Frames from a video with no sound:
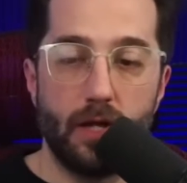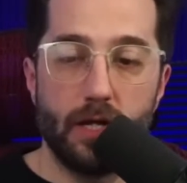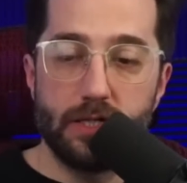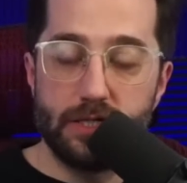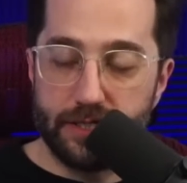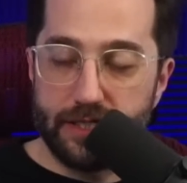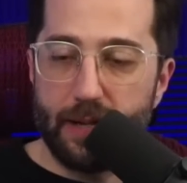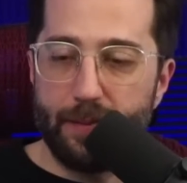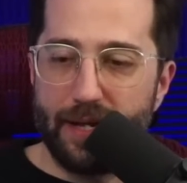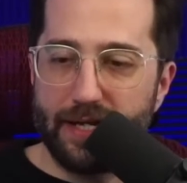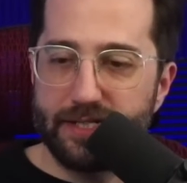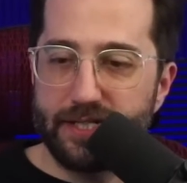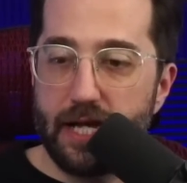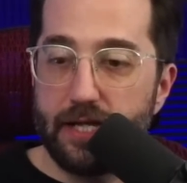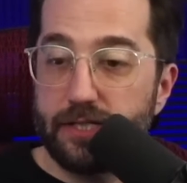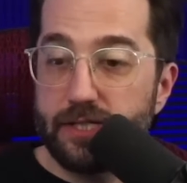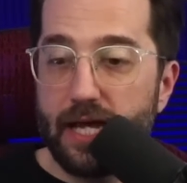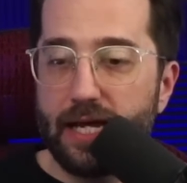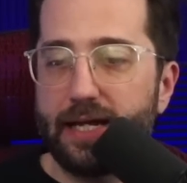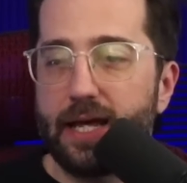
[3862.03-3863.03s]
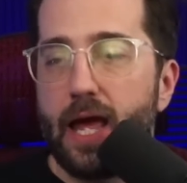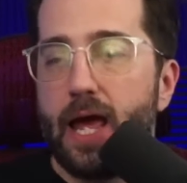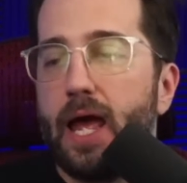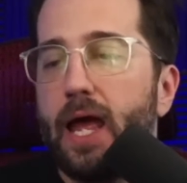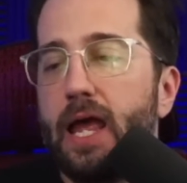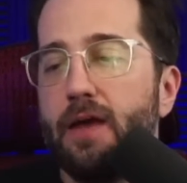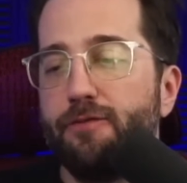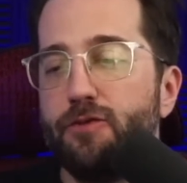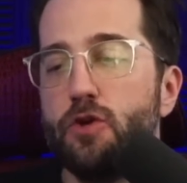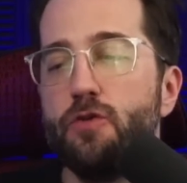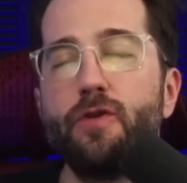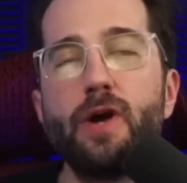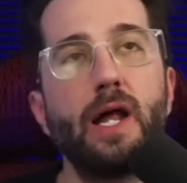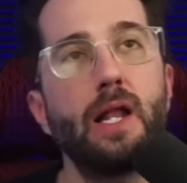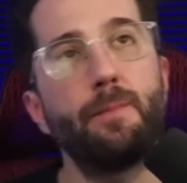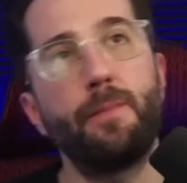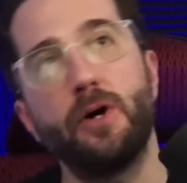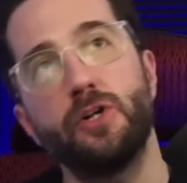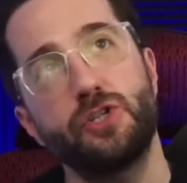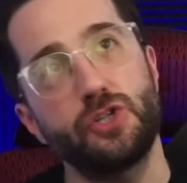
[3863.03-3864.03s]
Does that make sense? Like, if you've got a
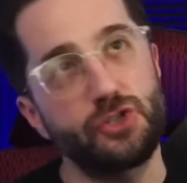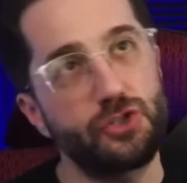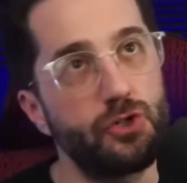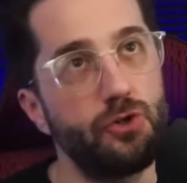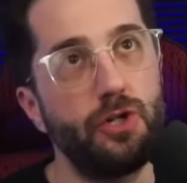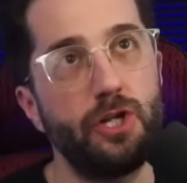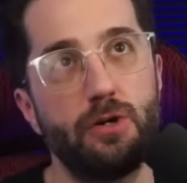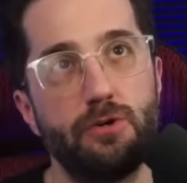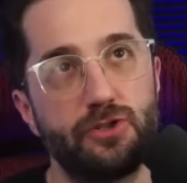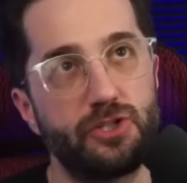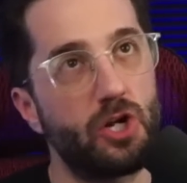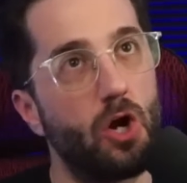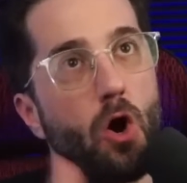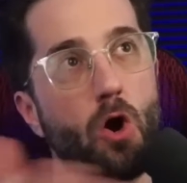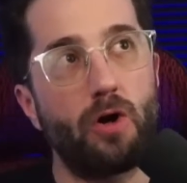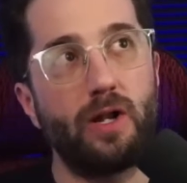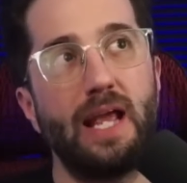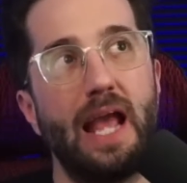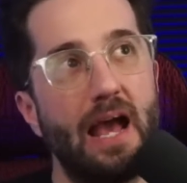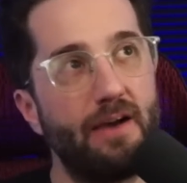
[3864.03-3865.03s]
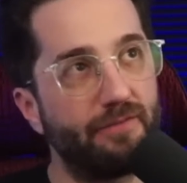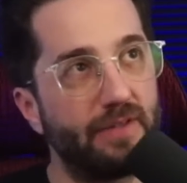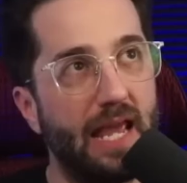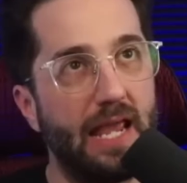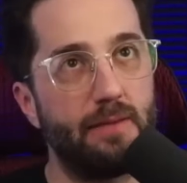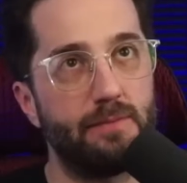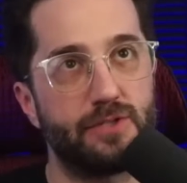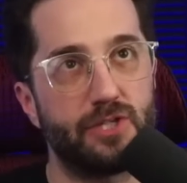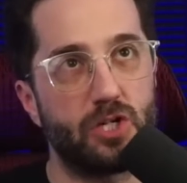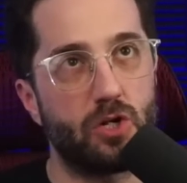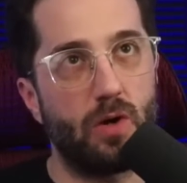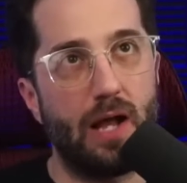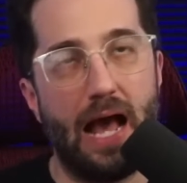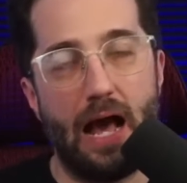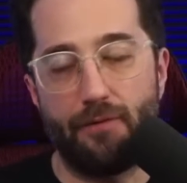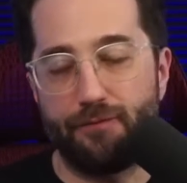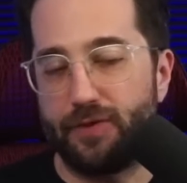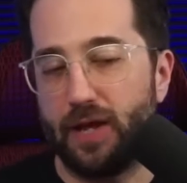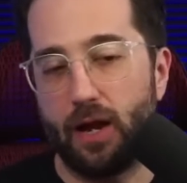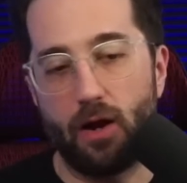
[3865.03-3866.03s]
bunch of studios that already have games that are
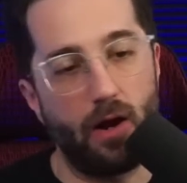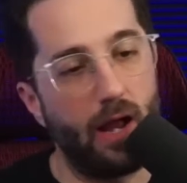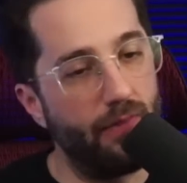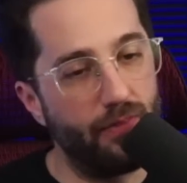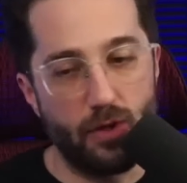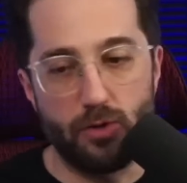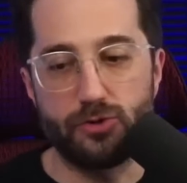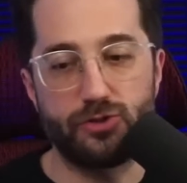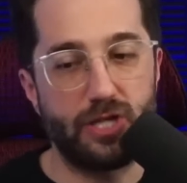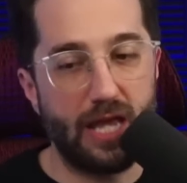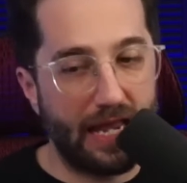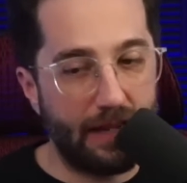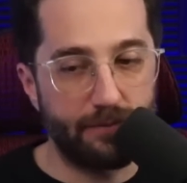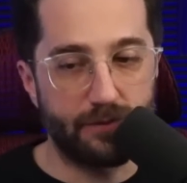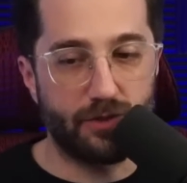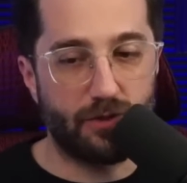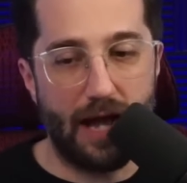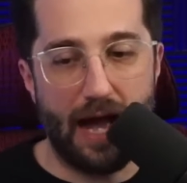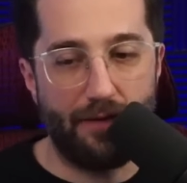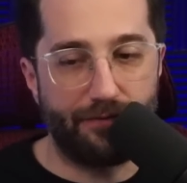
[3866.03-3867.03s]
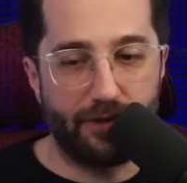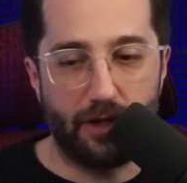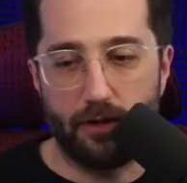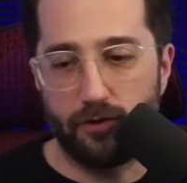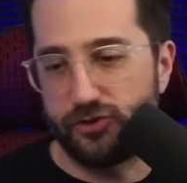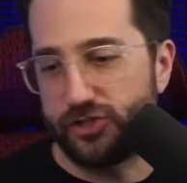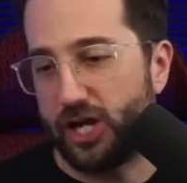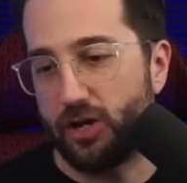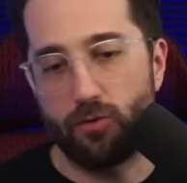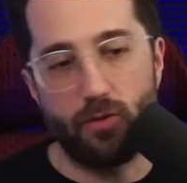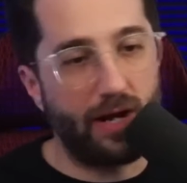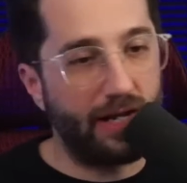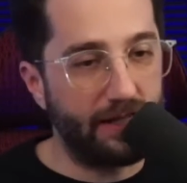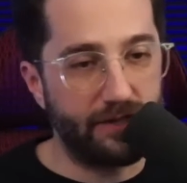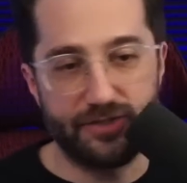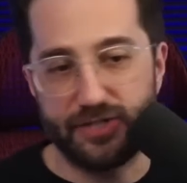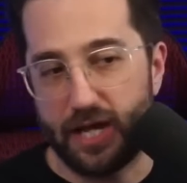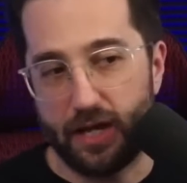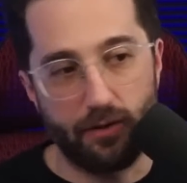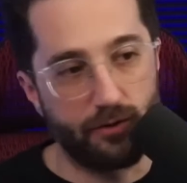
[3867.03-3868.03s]
out there, and those games are out there generating
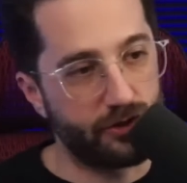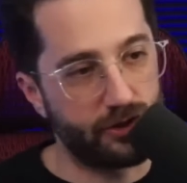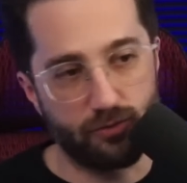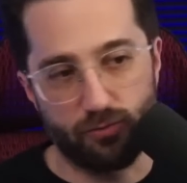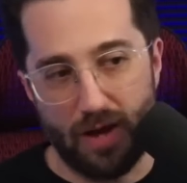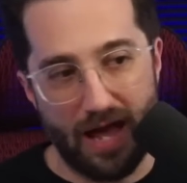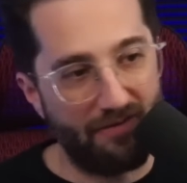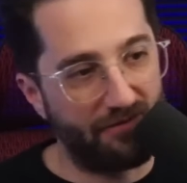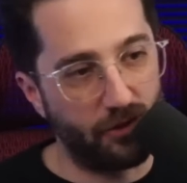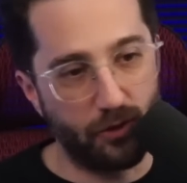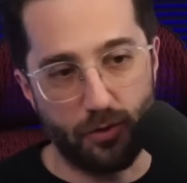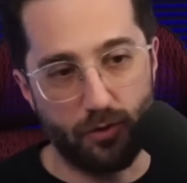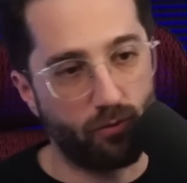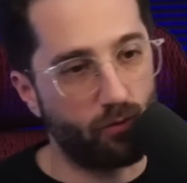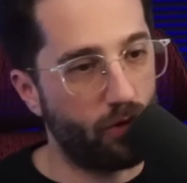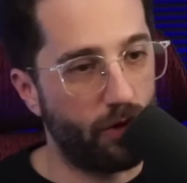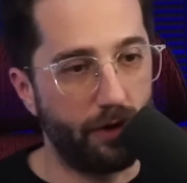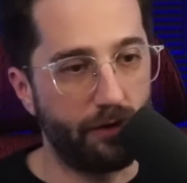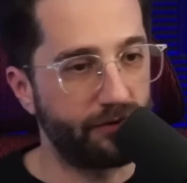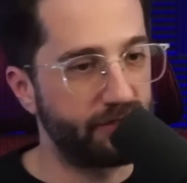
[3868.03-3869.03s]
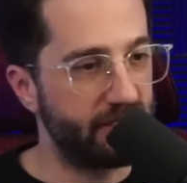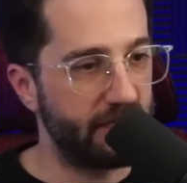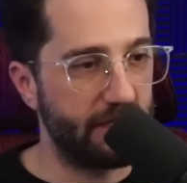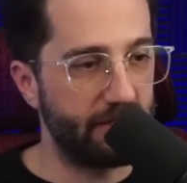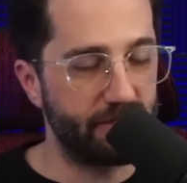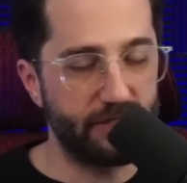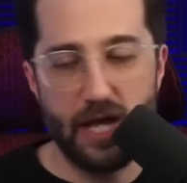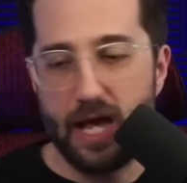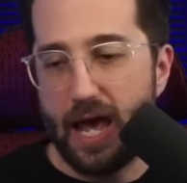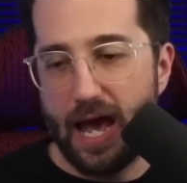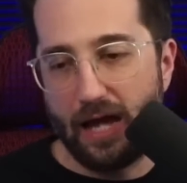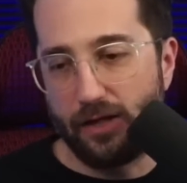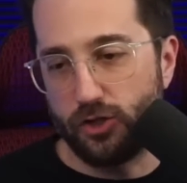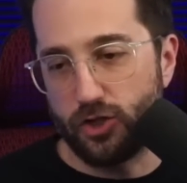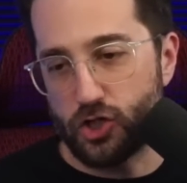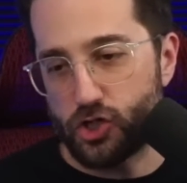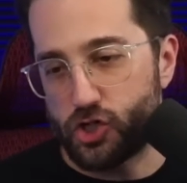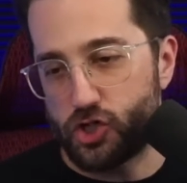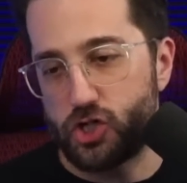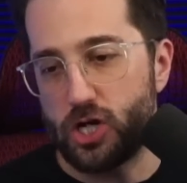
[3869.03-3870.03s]
sales and revenue and royalties, and you
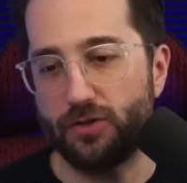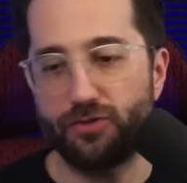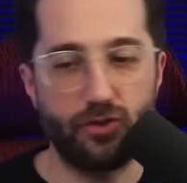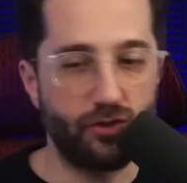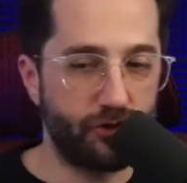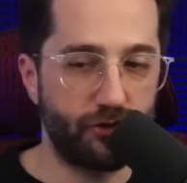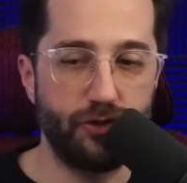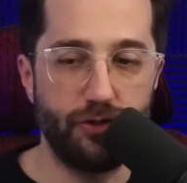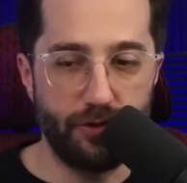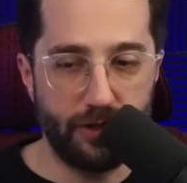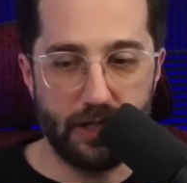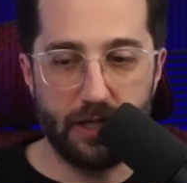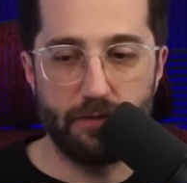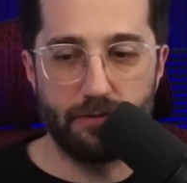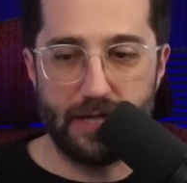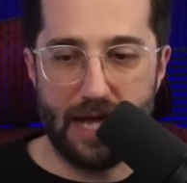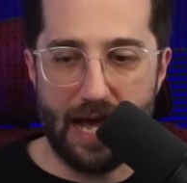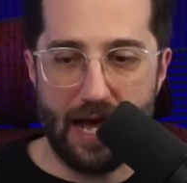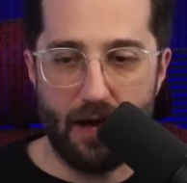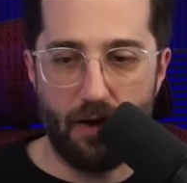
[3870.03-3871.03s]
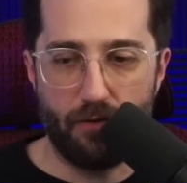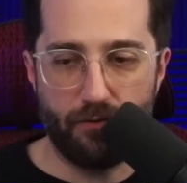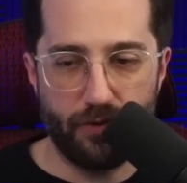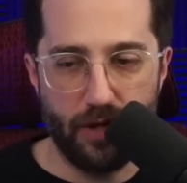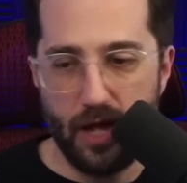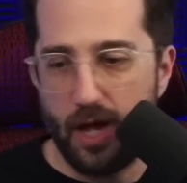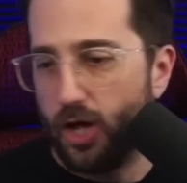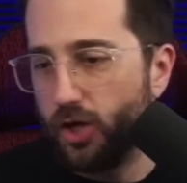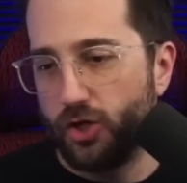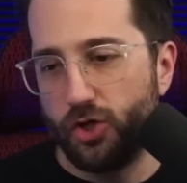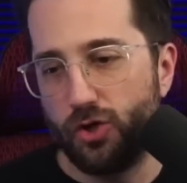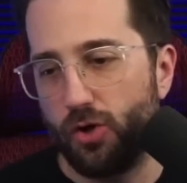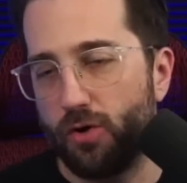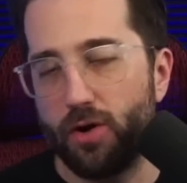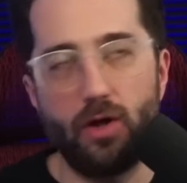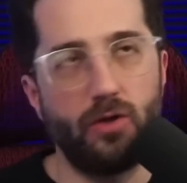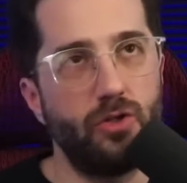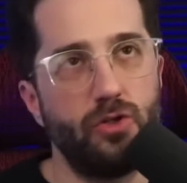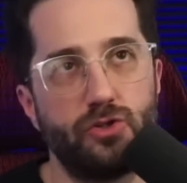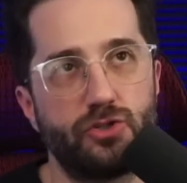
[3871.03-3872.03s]
just shut the studio down,
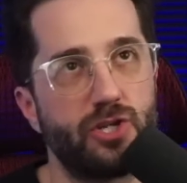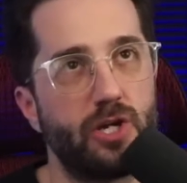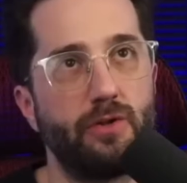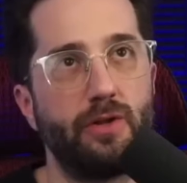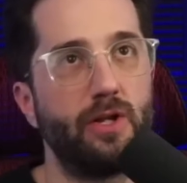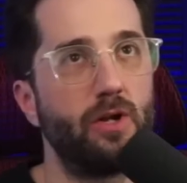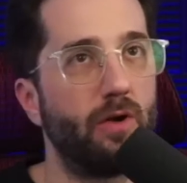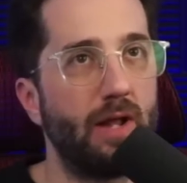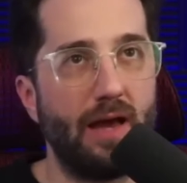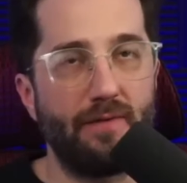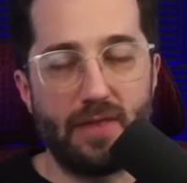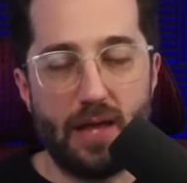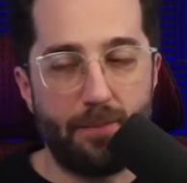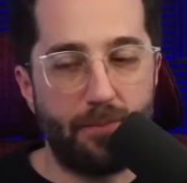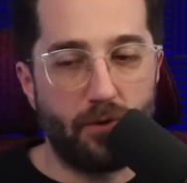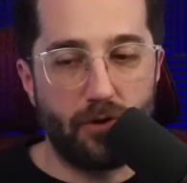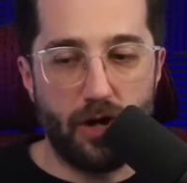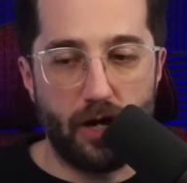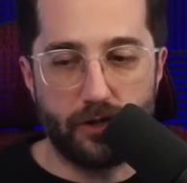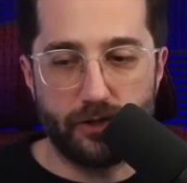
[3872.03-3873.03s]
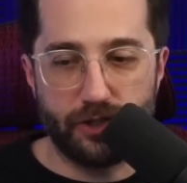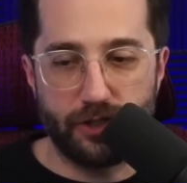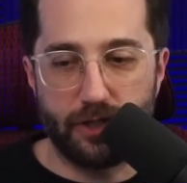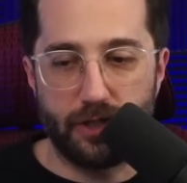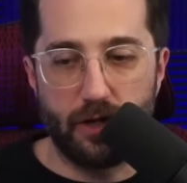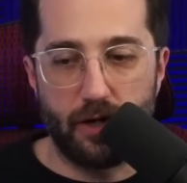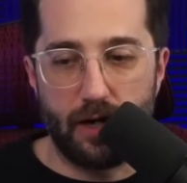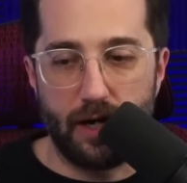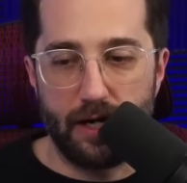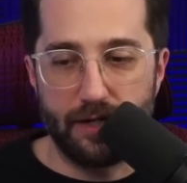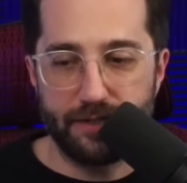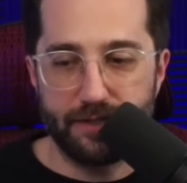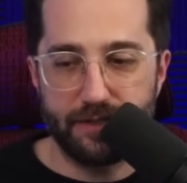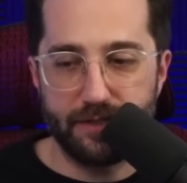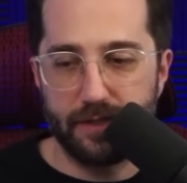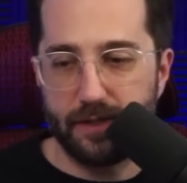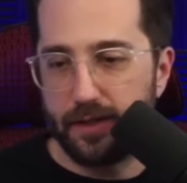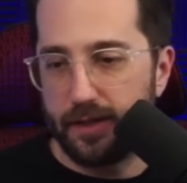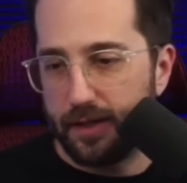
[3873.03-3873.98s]
you suddenly don't have that production cost.